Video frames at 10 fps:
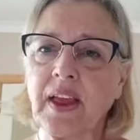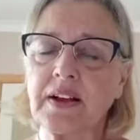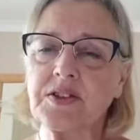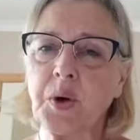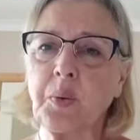
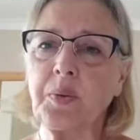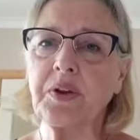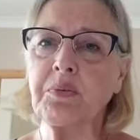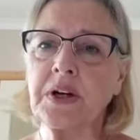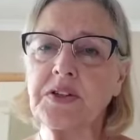So
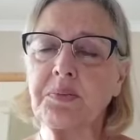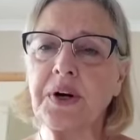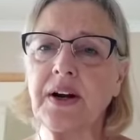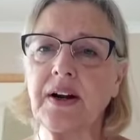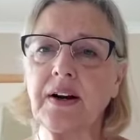with much
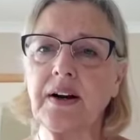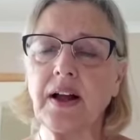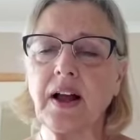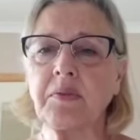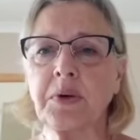prayer
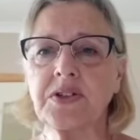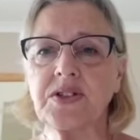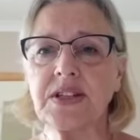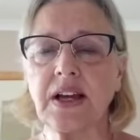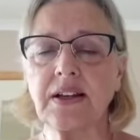and much
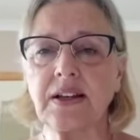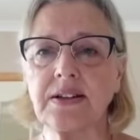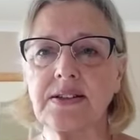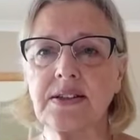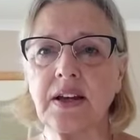
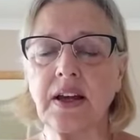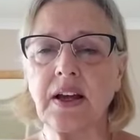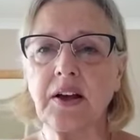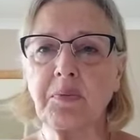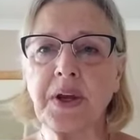sadness,
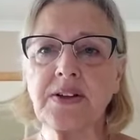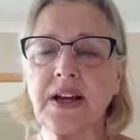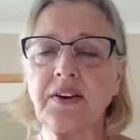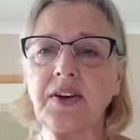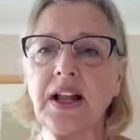because
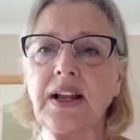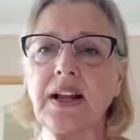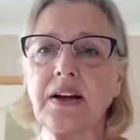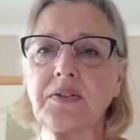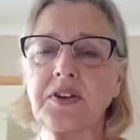I really
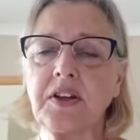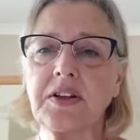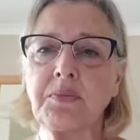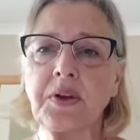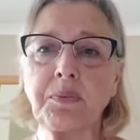loved
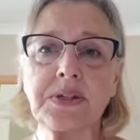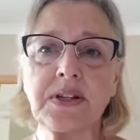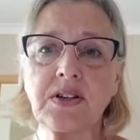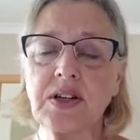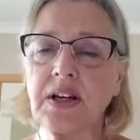the
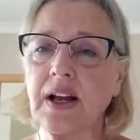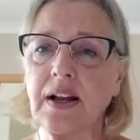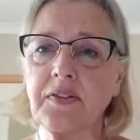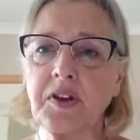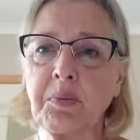position, I
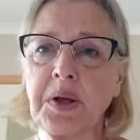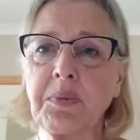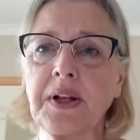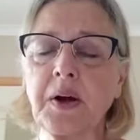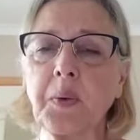loved the
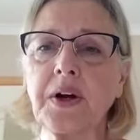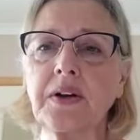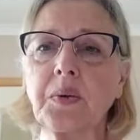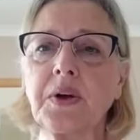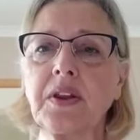people I
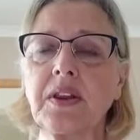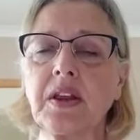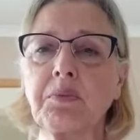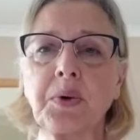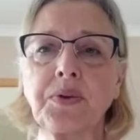worked with,
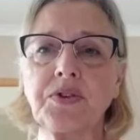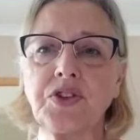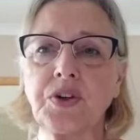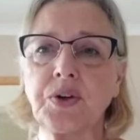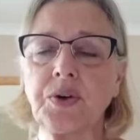both
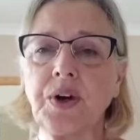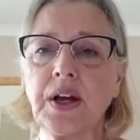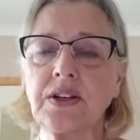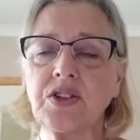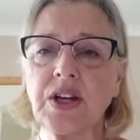Jew,
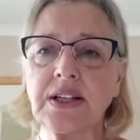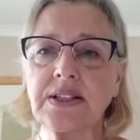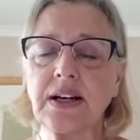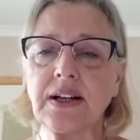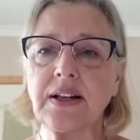
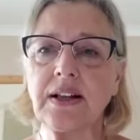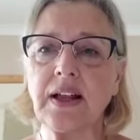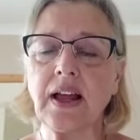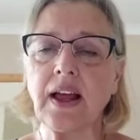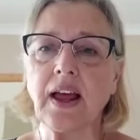Gentile,
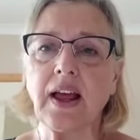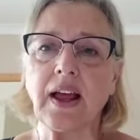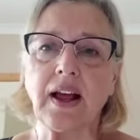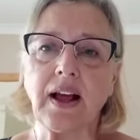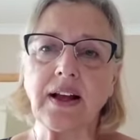
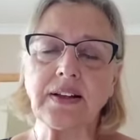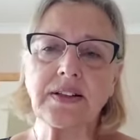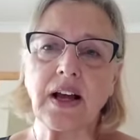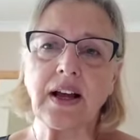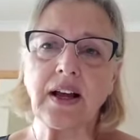
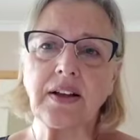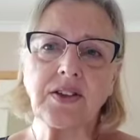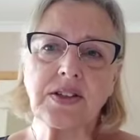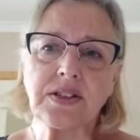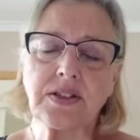and I
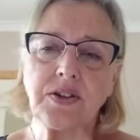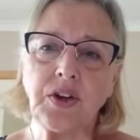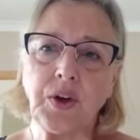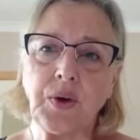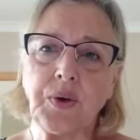just
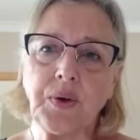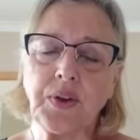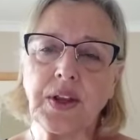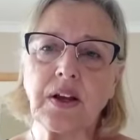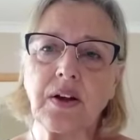knew
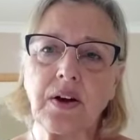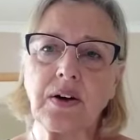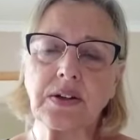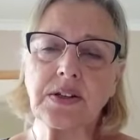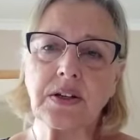that
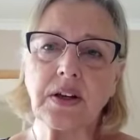God